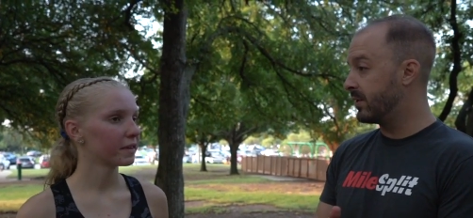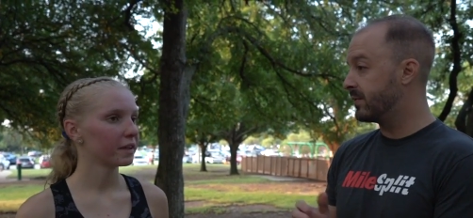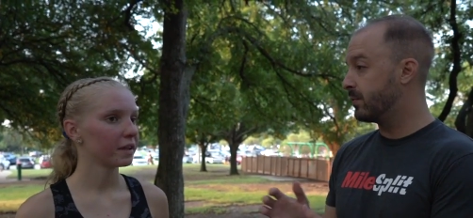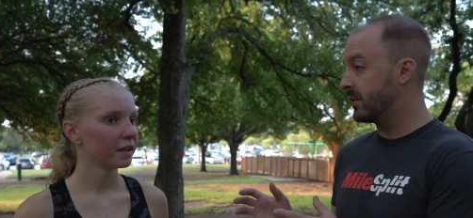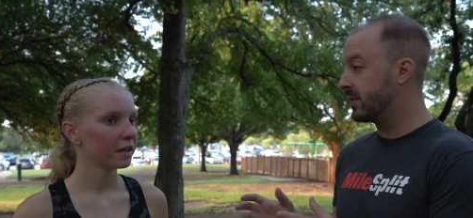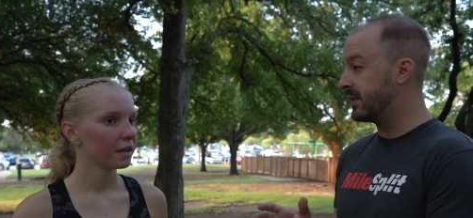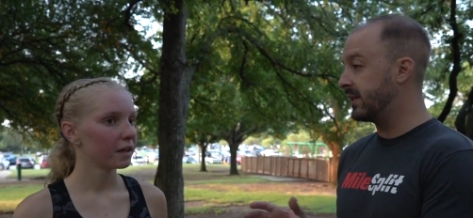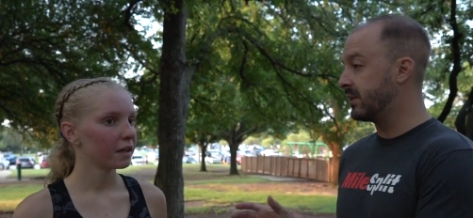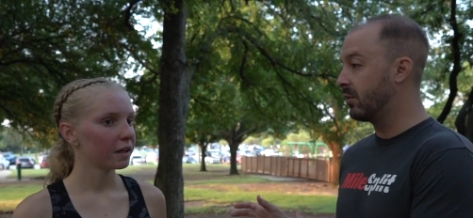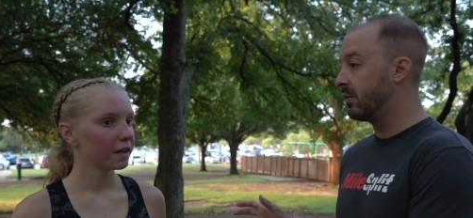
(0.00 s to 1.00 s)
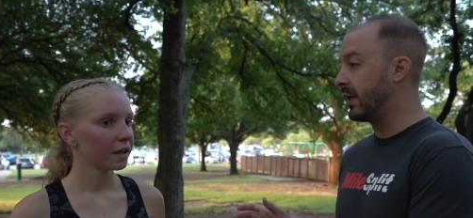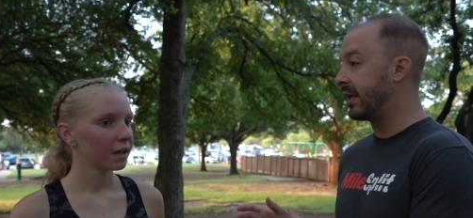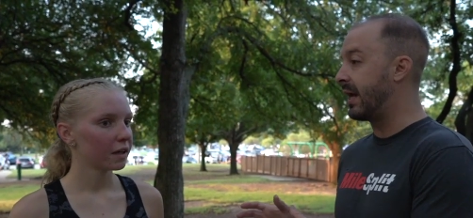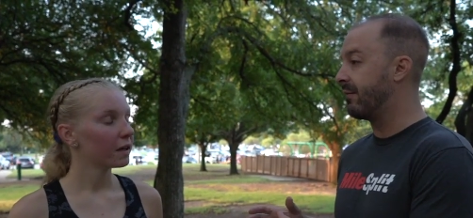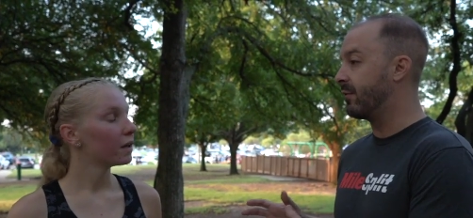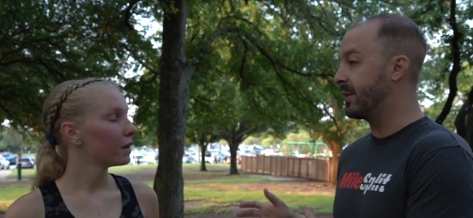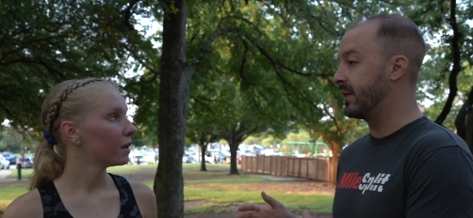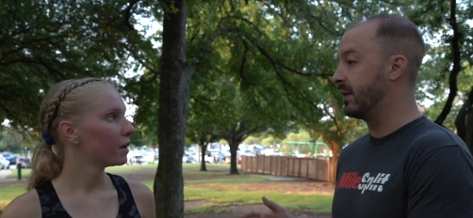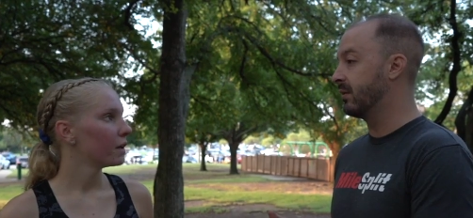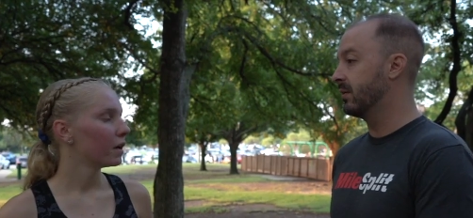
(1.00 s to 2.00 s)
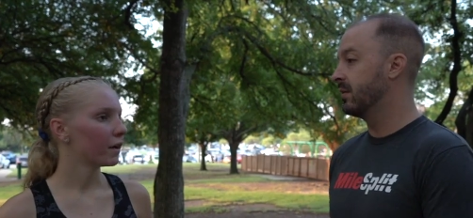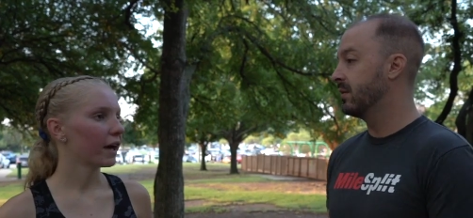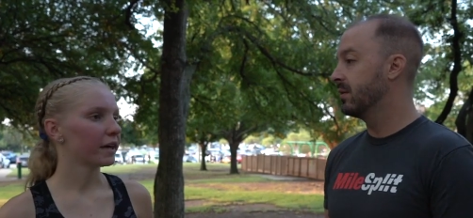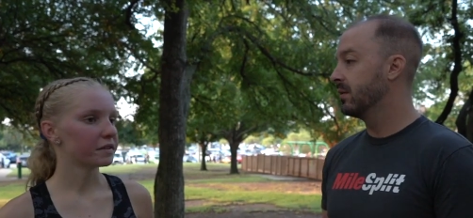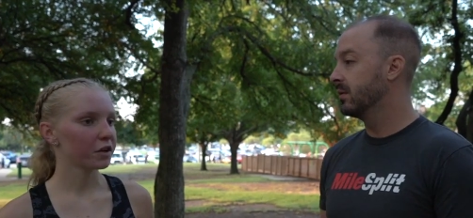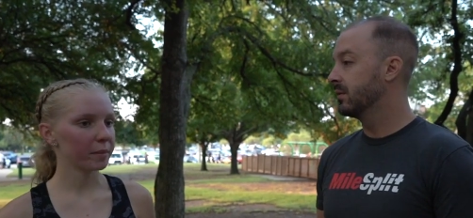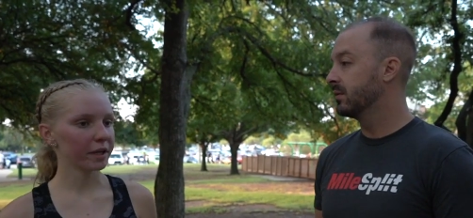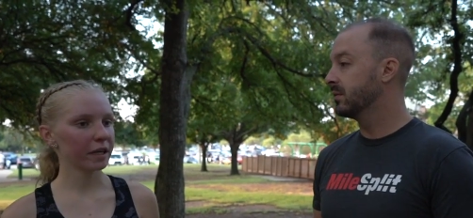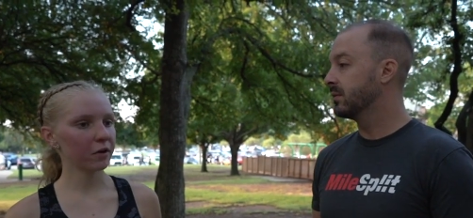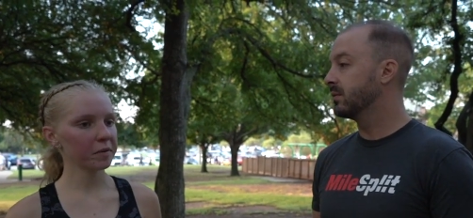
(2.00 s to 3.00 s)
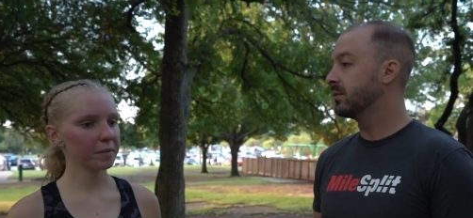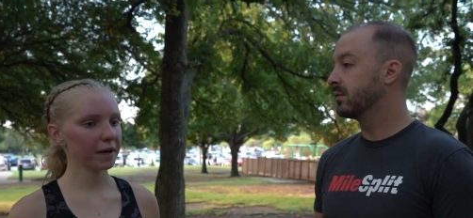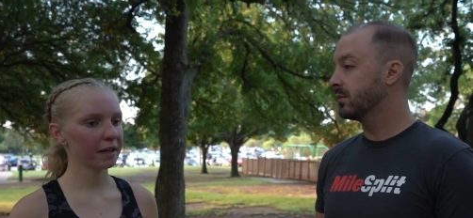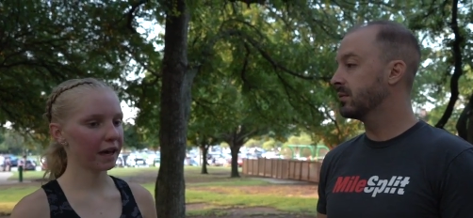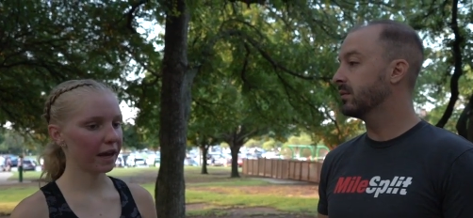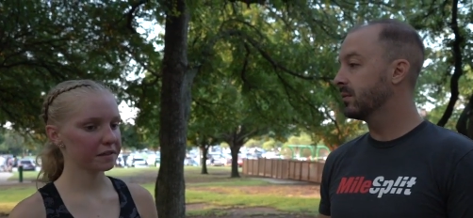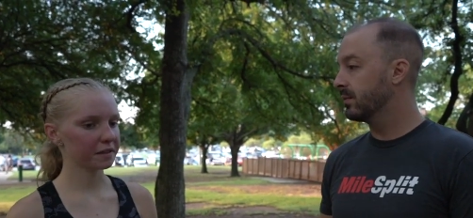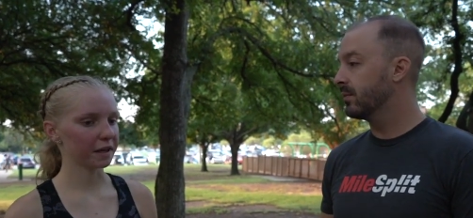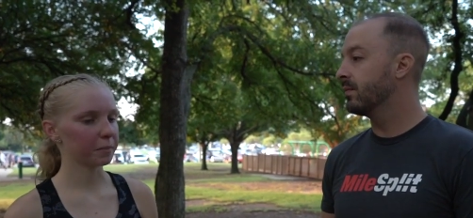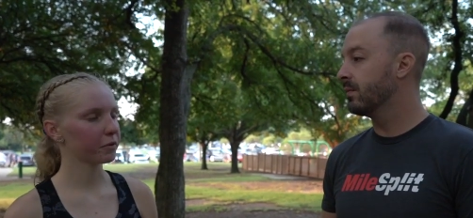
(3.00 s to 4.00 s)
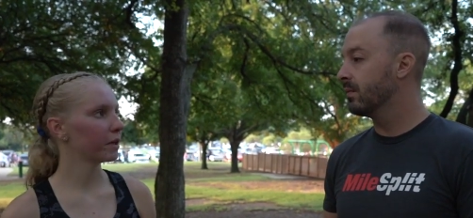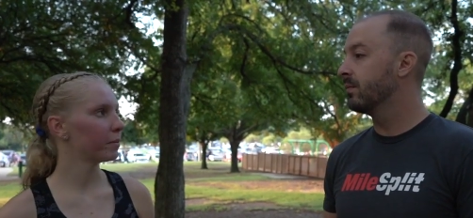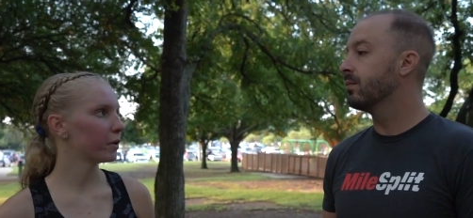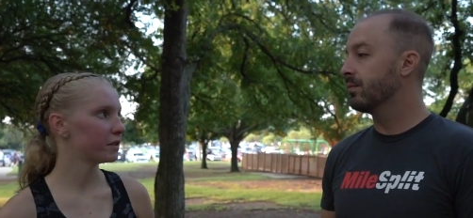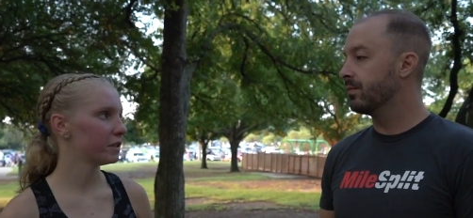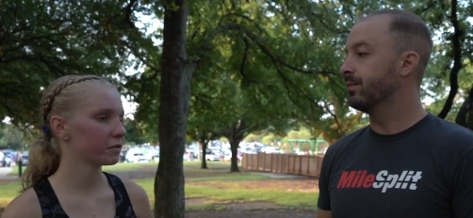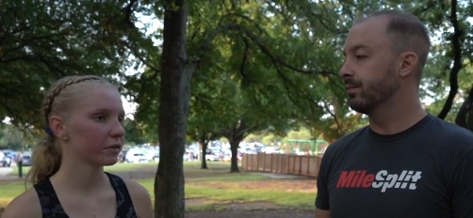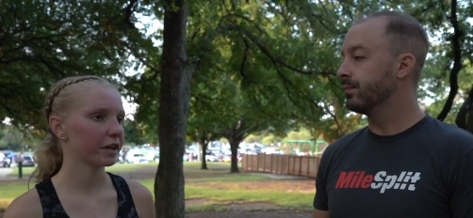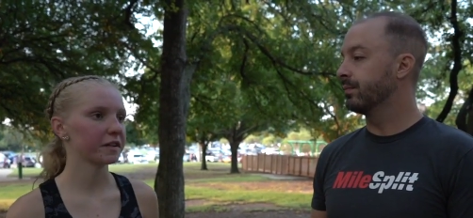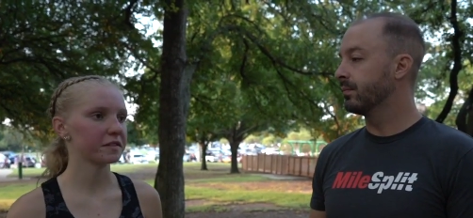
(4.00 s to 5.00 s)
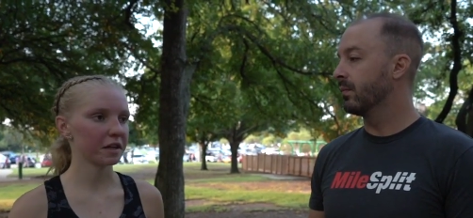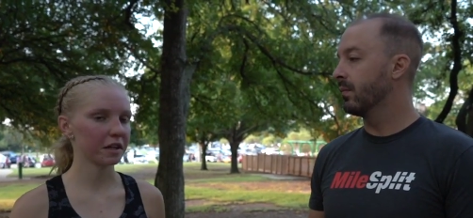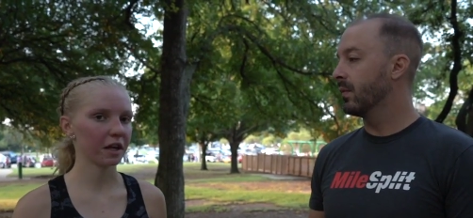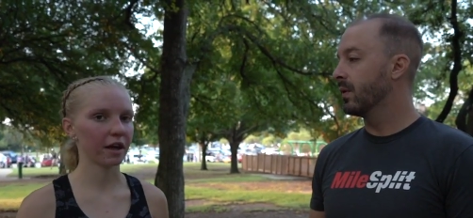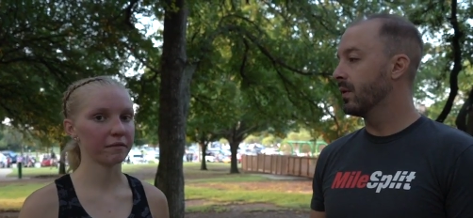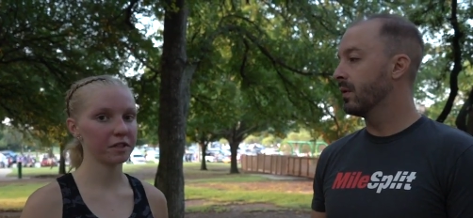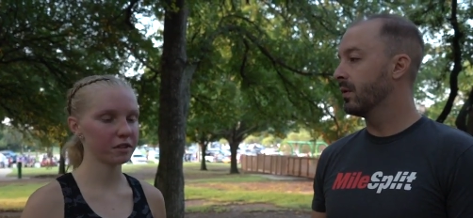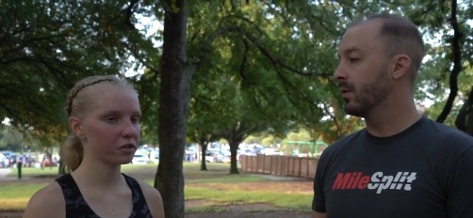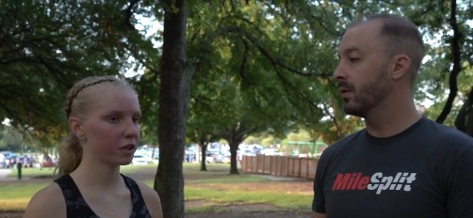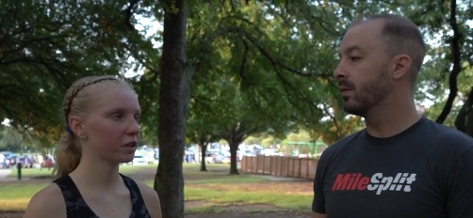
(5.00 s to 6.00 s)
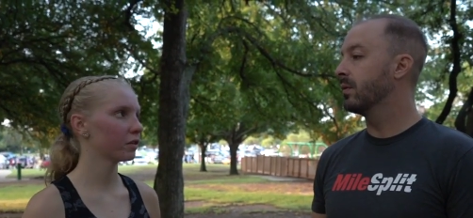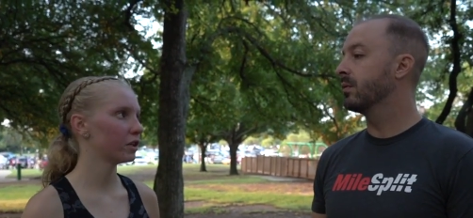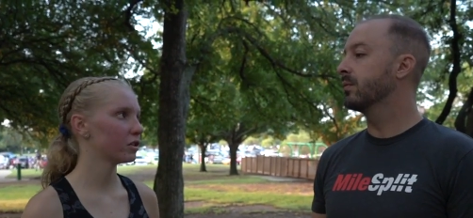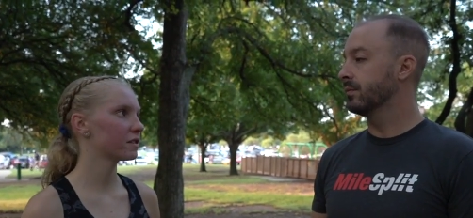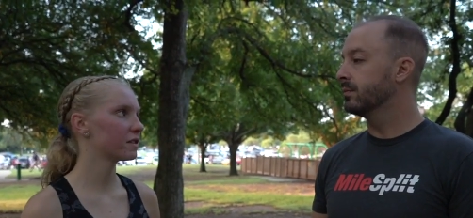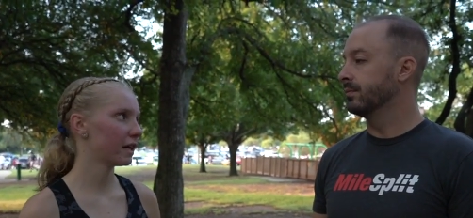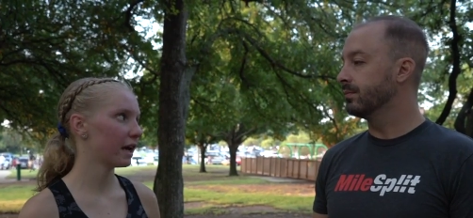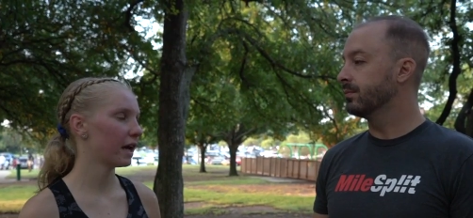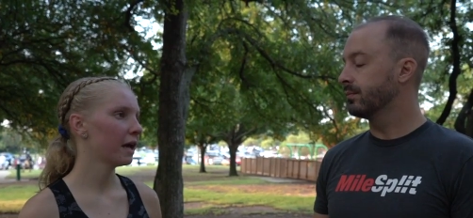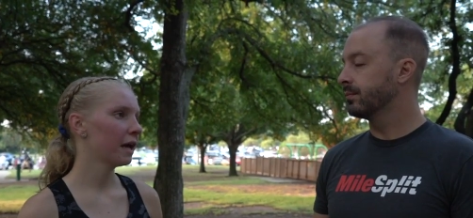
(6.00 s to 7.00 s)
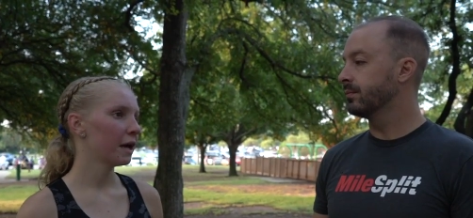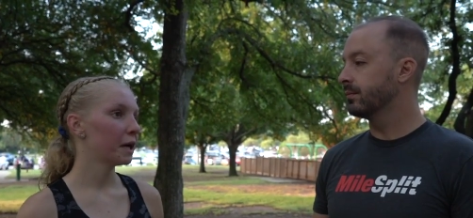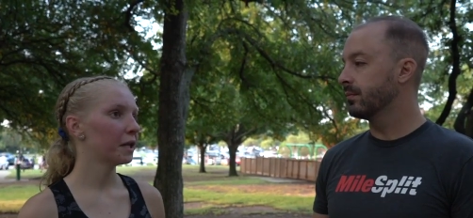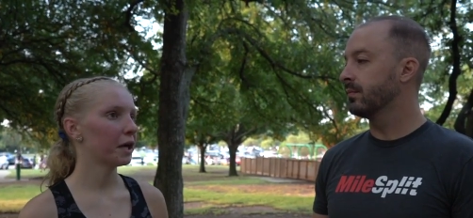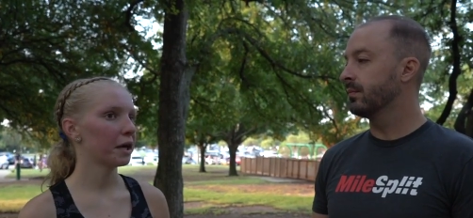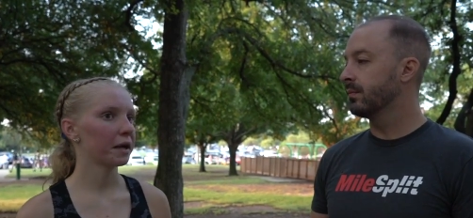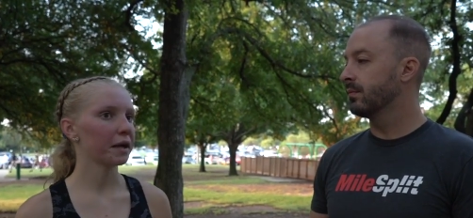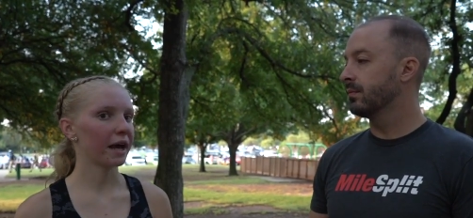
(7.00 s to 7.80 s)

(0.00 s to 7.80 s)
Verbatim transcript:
Speaker 1: what's what's the season look like after McNeil?
Speaker 2: Okay, so McNeil will be my last like pre postseason race, and then I'll have district, region, state, and then